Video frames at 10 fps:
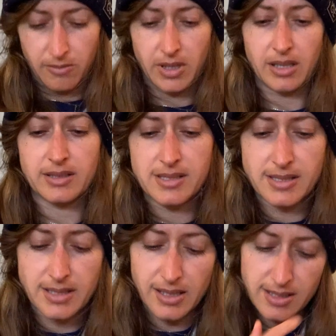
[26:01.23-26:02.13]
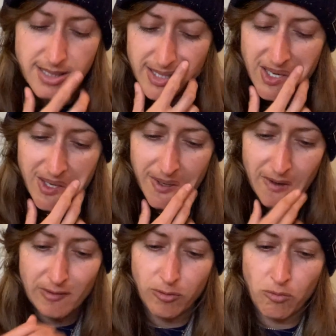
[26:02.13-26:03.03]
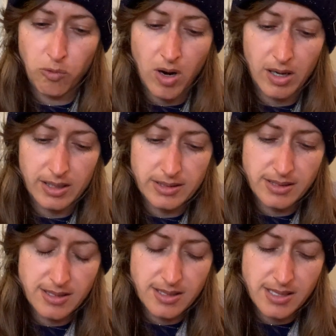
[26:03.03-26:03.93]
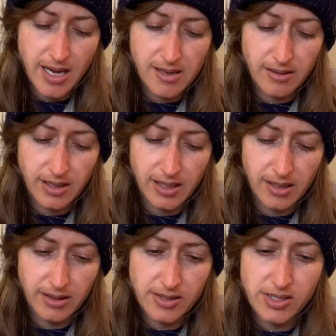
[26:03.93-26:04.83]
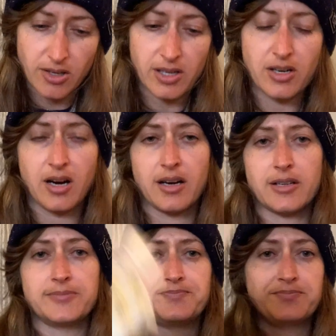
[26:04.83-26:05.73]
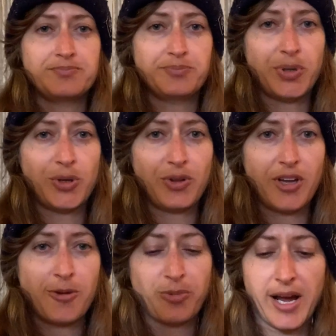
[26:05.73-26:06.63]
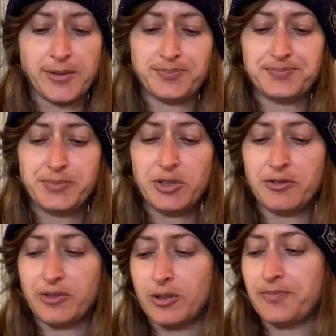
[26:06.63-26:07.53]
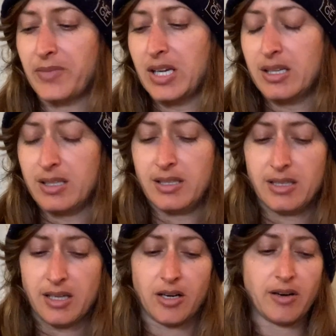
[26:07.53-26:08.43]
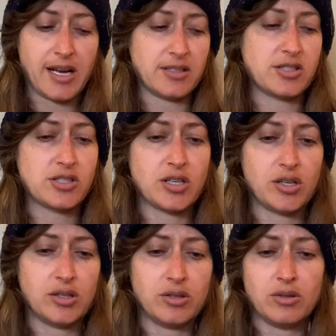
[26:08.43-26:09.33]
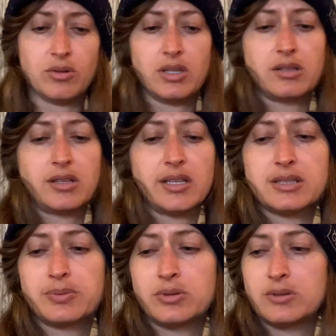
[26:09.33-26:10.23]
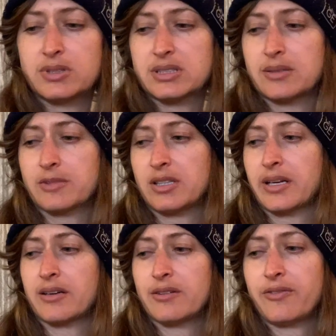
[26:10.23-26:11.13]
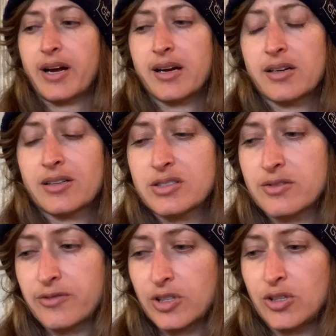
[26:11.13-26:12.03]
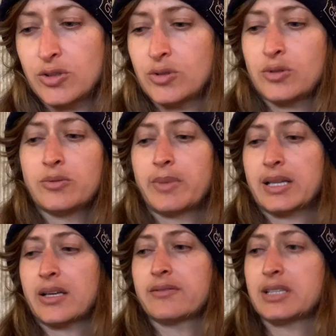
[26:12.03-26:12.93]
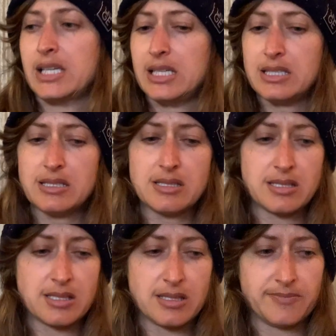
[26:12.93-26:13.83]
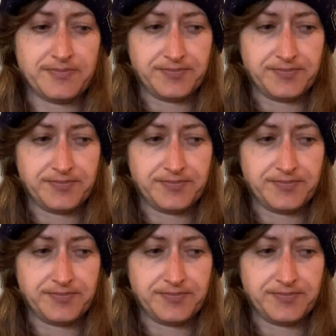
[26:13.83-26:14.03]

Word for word: We got the Six of Wands and then the Star card, both upright. Beautiful. All right, so let's pull some clarifiers for you, my lovelies.